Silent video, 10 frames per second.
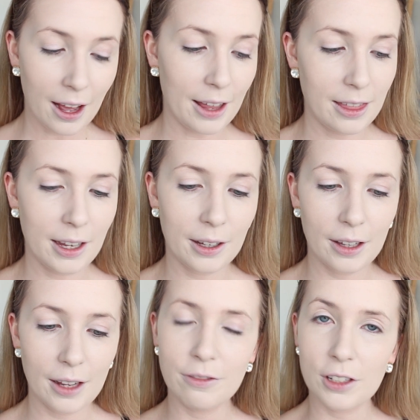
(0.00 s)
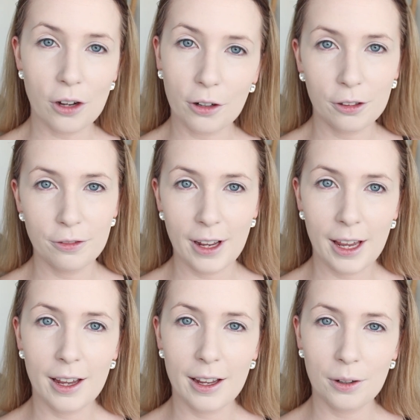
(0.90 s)
I think in
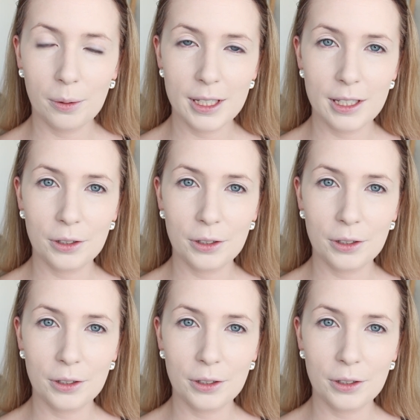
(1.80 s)
photography it always